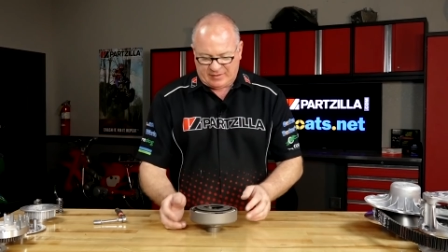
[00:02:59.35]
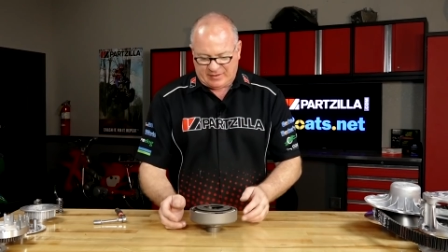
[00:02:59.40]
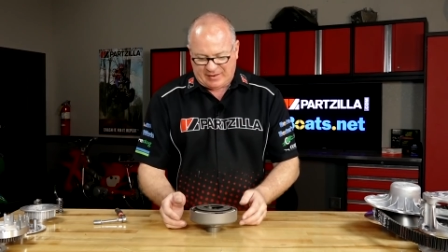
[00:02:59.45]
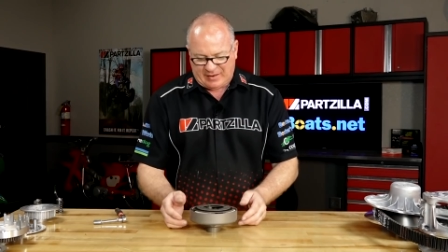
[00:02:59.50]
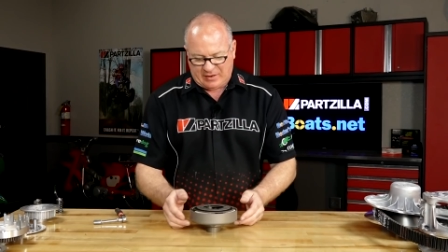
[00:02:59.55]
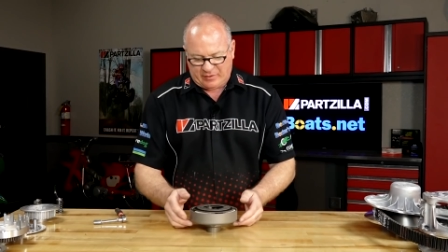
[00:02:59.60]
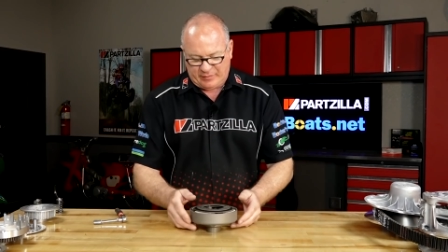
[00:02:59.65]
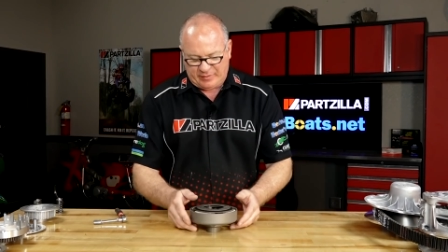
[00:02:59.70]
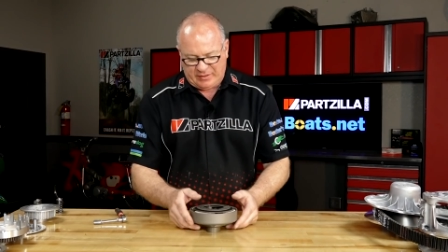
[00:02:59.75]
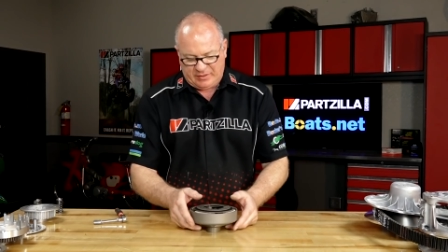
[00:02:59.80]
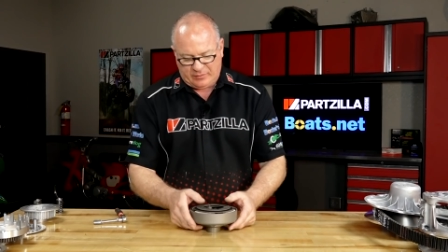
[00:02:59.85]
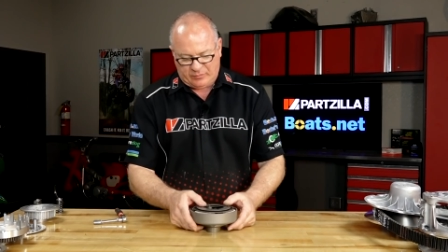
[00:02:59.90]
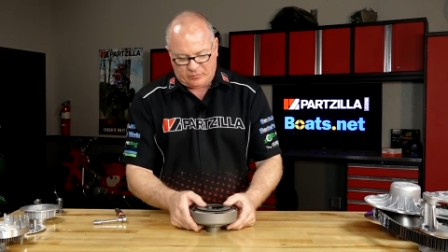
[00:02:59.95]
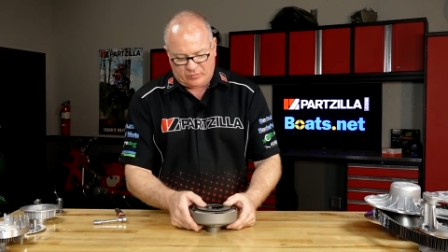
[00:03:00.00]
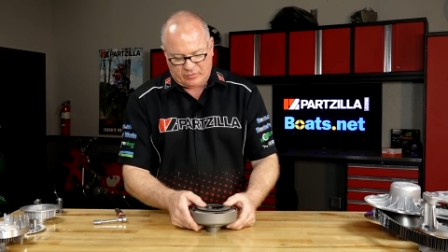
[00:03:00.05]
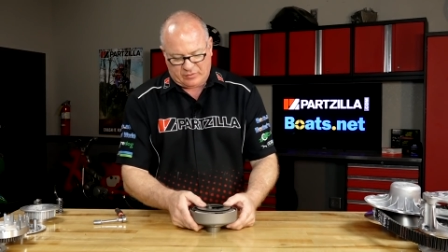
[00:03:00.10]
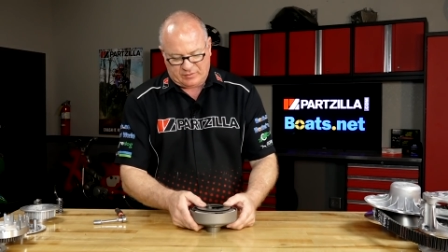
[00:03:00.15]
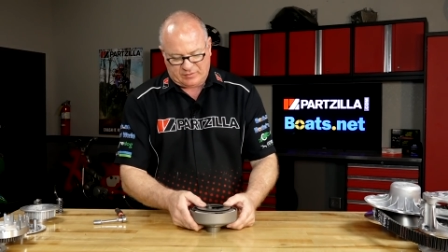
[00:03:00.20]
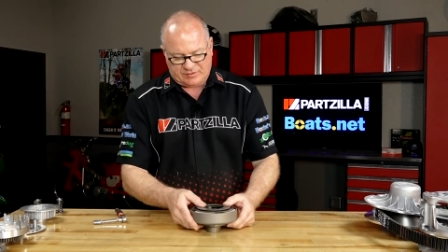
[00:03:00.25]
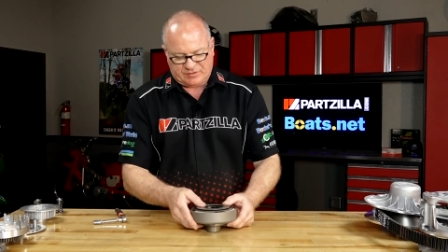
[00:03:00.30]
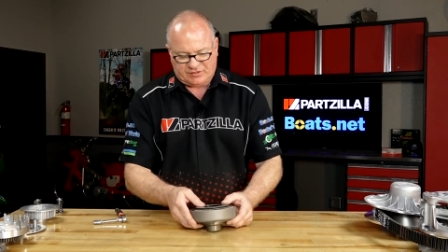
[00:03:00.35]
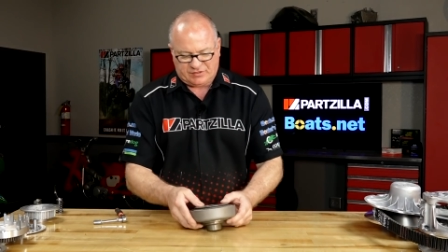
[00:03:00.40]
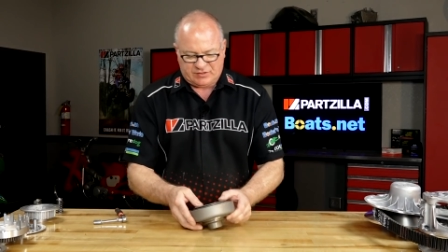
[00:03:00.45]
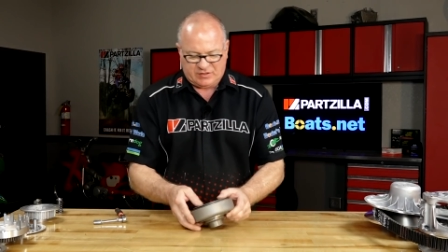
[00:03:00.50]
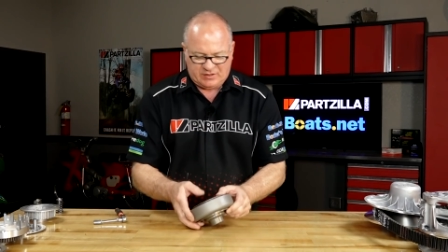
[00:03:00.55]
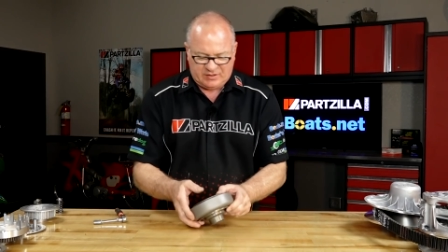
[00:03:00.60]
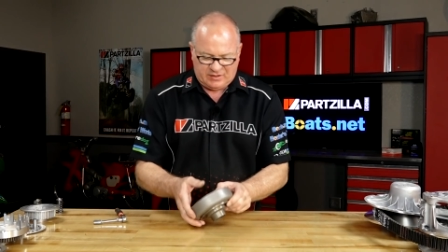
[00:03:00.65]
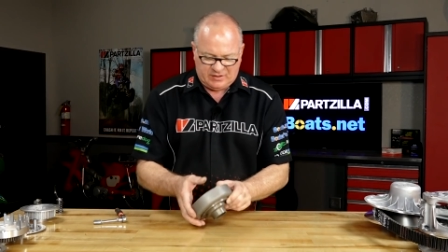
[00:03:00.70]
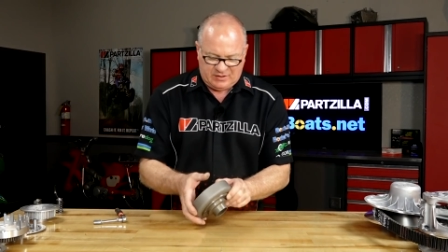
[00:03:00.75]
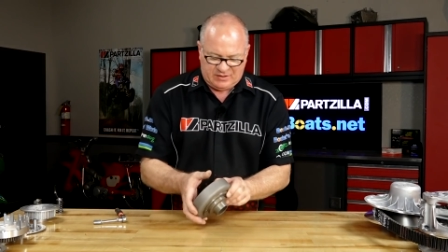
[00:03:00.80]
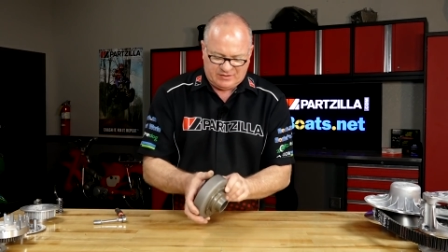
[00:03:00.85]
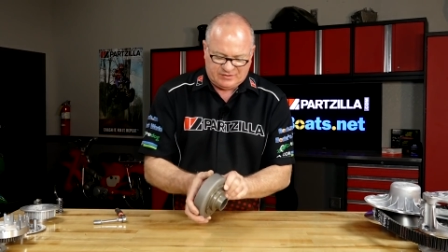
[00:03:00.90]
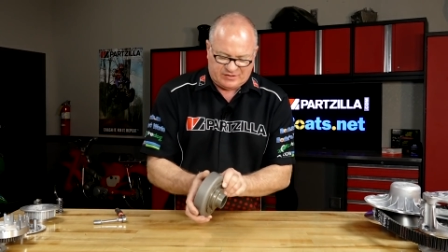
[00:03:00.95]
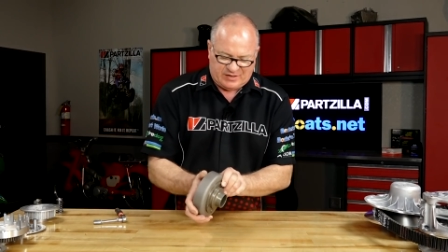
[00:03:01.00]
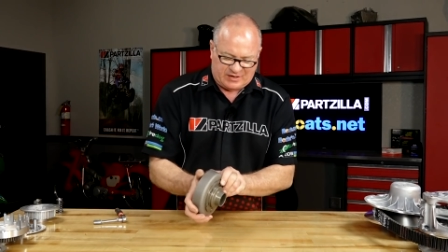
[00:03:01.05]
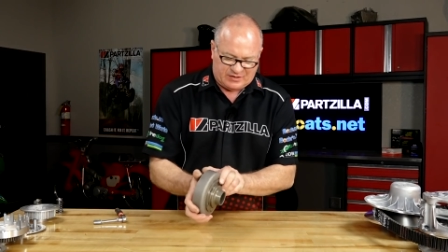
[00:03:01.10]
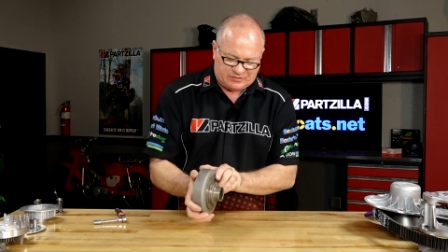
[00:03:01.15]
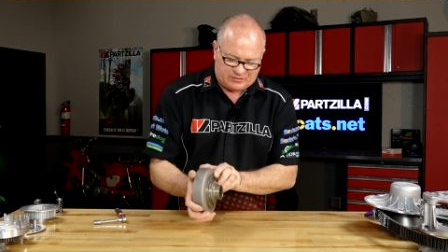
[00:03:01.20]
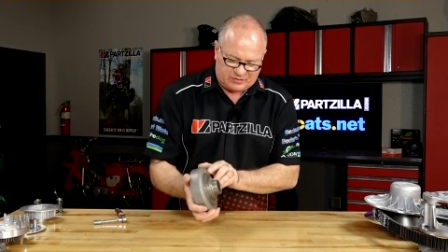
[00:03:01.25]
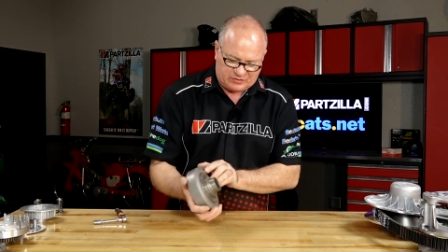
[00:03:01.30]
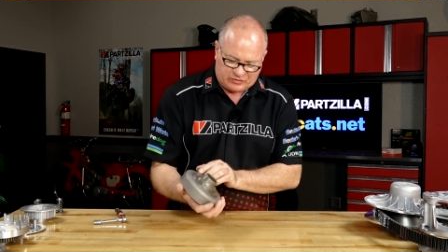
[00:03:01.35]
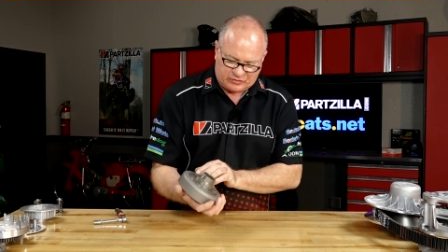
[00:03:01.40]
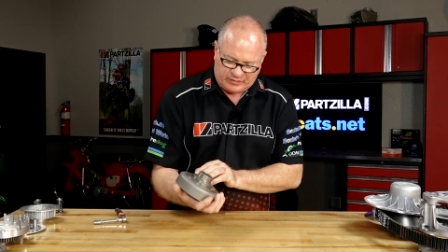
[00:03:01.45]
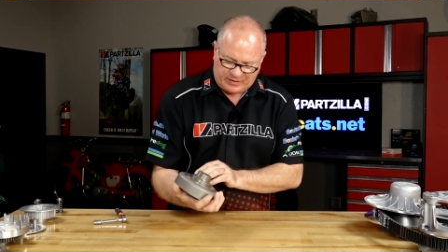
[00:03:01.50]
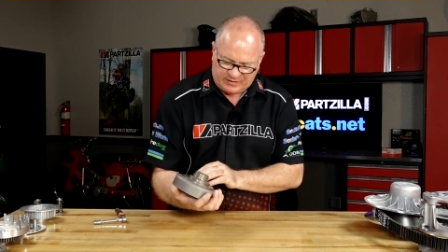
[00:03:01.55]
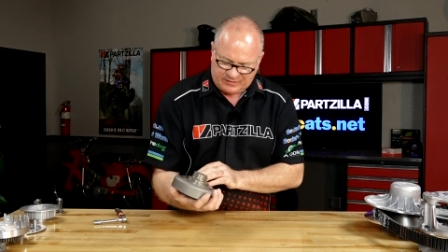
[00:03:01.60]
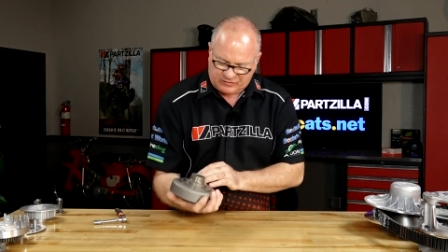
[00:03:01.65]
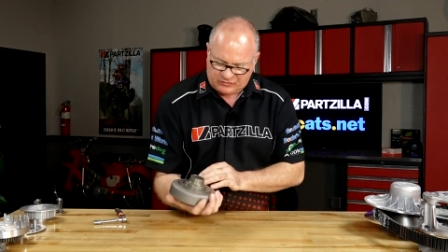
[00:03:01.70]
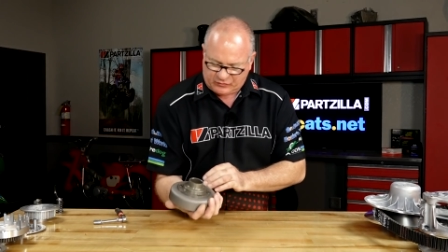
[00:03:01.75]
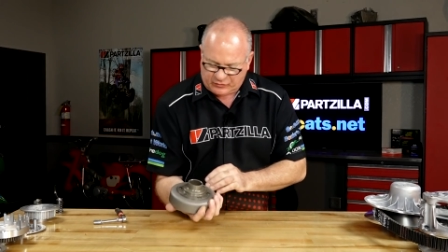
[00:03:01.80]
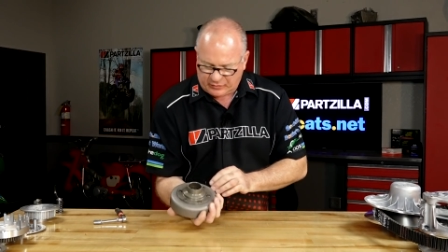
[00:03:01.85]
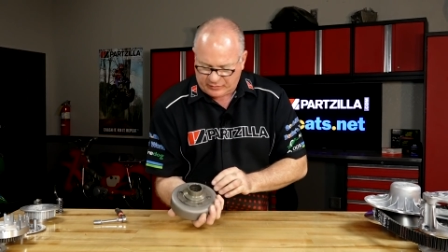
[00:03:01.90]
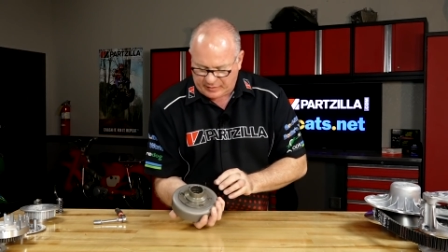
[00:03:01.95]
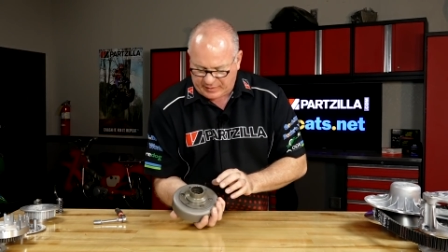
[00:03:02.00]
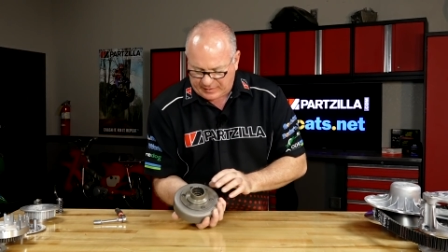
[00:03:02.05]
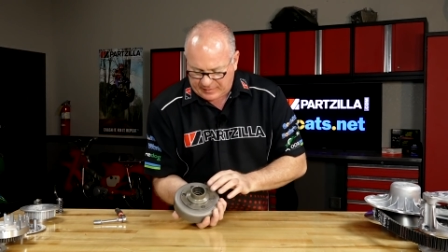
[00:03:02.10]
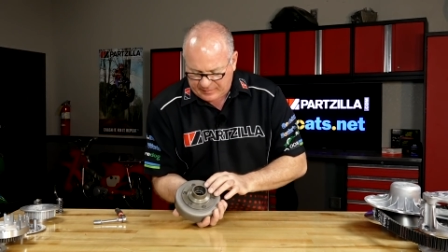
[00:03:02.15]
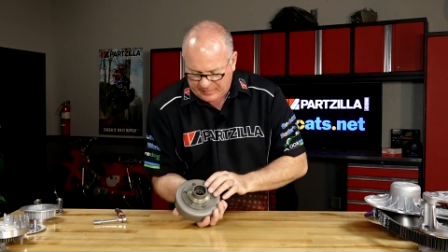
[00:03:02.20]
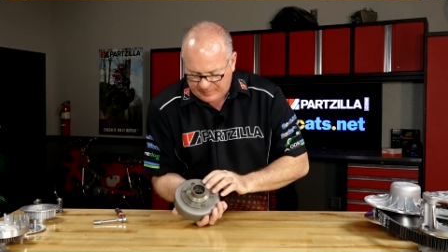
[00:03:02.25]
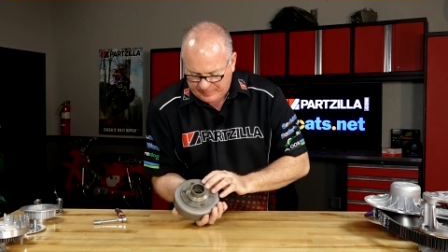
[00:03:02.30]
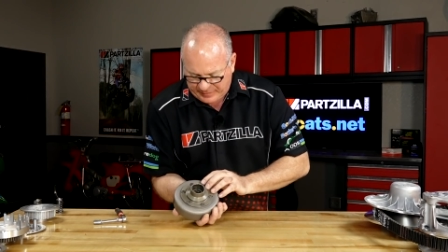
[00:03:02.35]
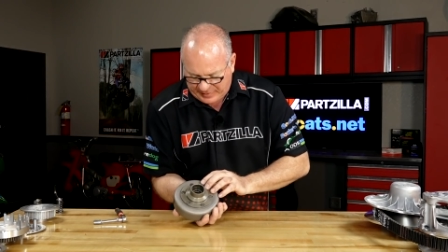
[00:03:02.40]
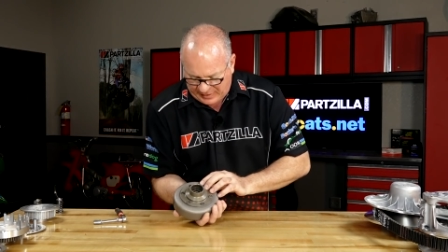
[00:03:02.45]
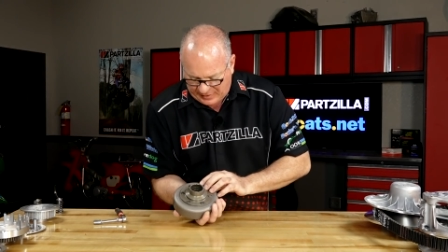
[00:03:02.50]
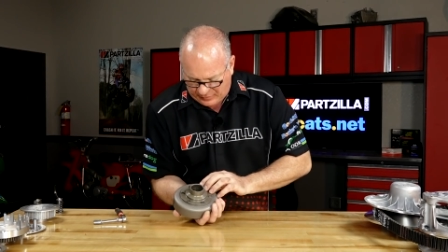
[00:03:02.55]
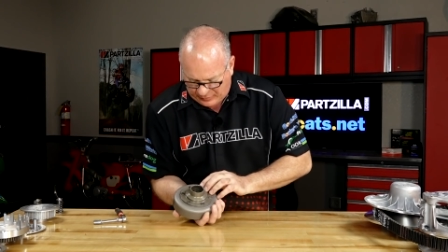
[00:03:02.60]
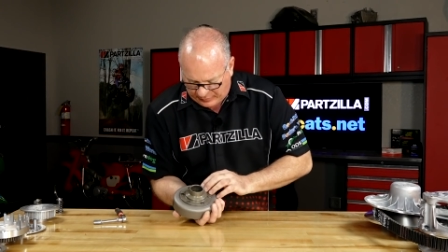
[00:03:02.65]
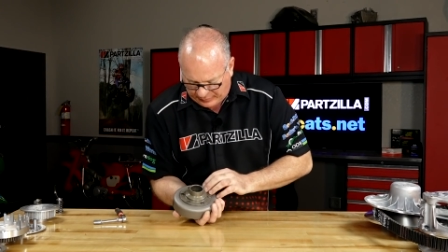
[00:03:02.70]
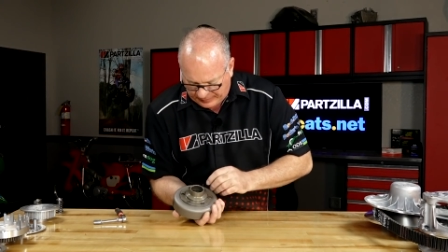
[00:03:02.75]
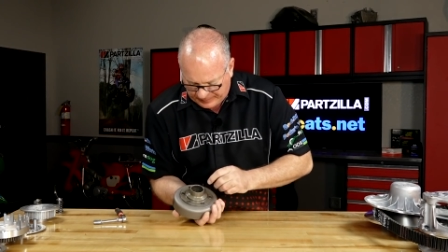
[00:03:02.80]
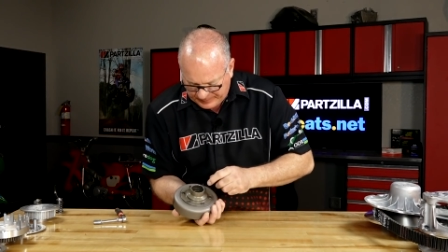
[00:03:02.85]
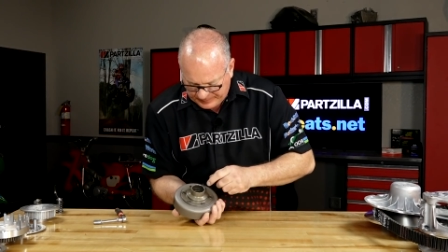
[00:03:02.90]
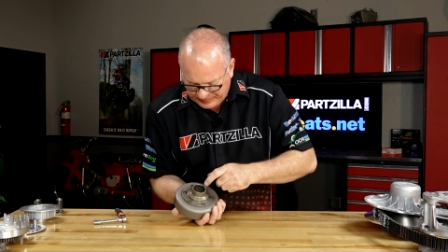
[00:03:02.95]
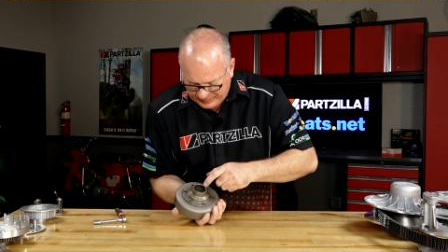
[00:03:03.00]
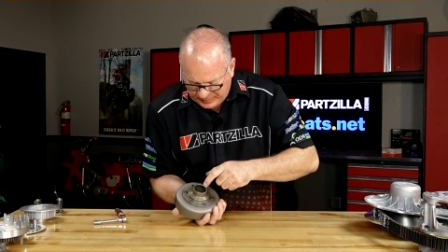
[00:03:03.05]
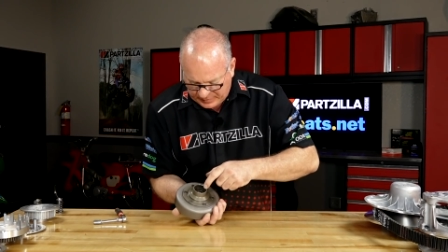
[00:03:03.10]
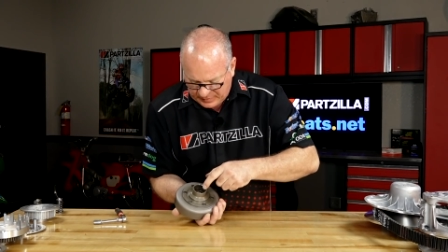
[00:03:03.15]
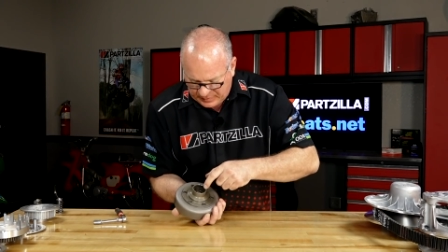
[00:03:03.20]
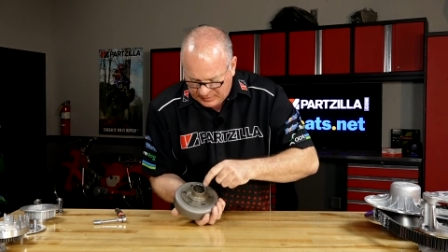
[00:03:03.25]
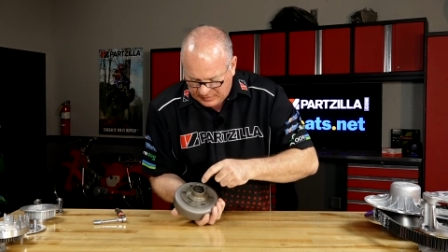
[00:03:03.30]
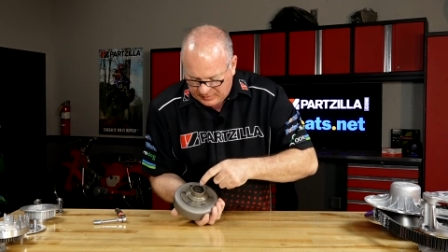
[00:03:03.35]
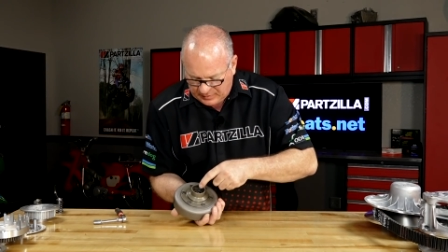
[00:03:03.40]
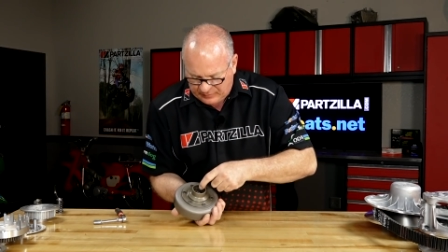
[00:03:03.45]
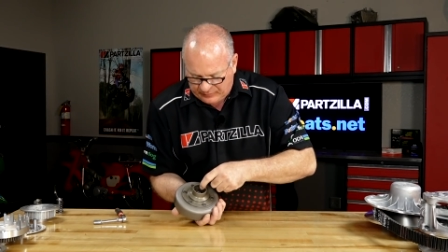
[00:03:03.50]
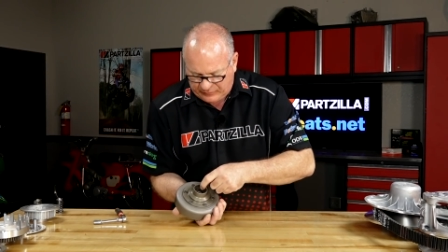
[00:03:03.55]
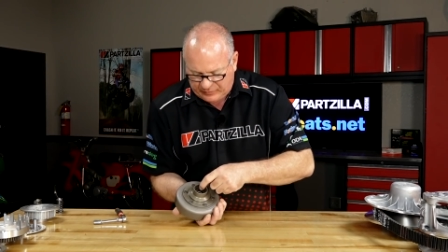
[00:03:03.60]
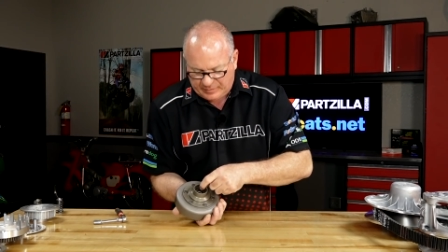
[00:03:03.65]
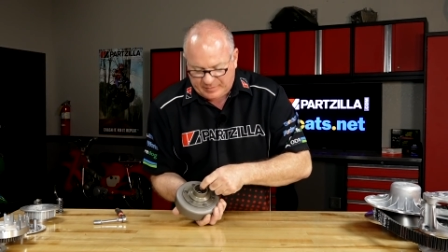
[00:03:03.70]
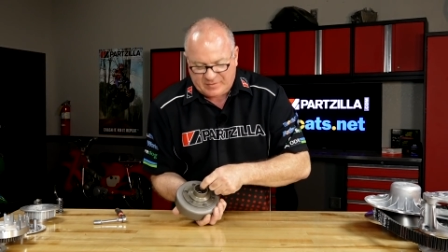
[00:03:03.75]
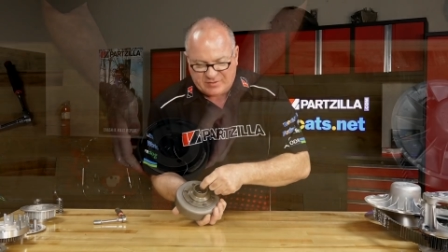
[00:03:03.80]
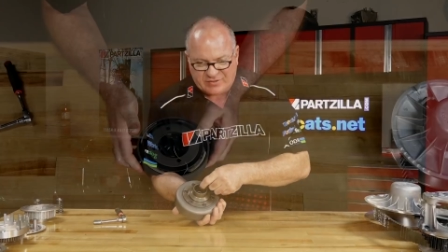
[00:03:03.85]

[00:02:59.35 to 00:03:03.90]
Now how it works, it is actually transferring power from